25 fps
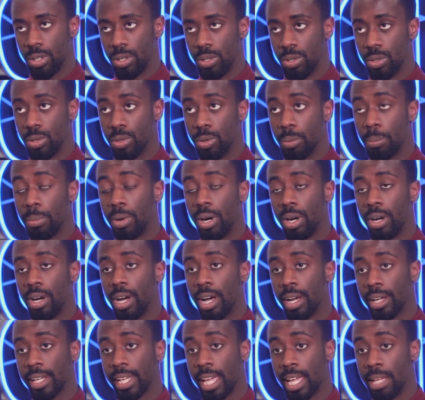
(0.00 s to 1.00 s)
or
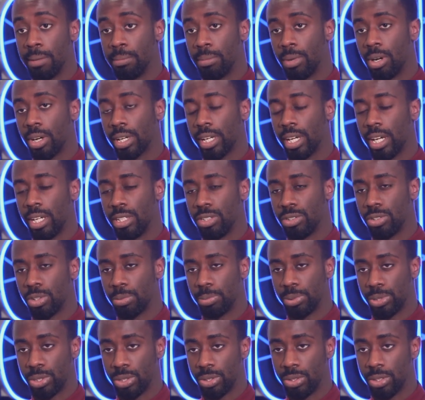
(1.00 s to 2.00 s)
gain market entry
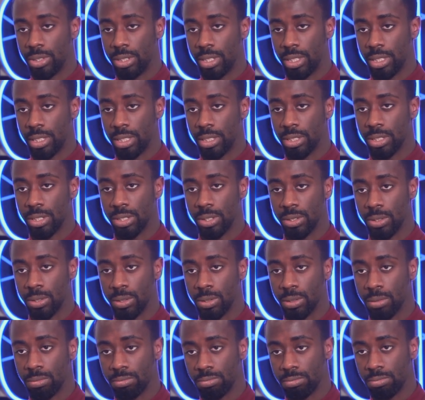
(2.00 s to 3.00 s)
opportunities into
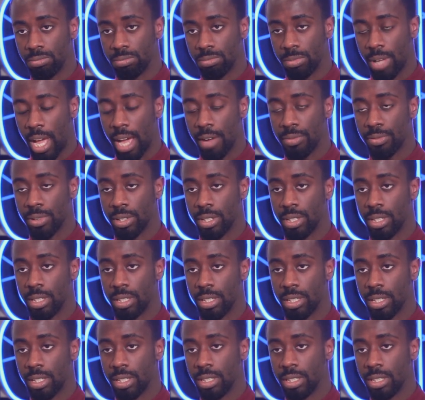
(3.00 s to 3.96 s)
Africa.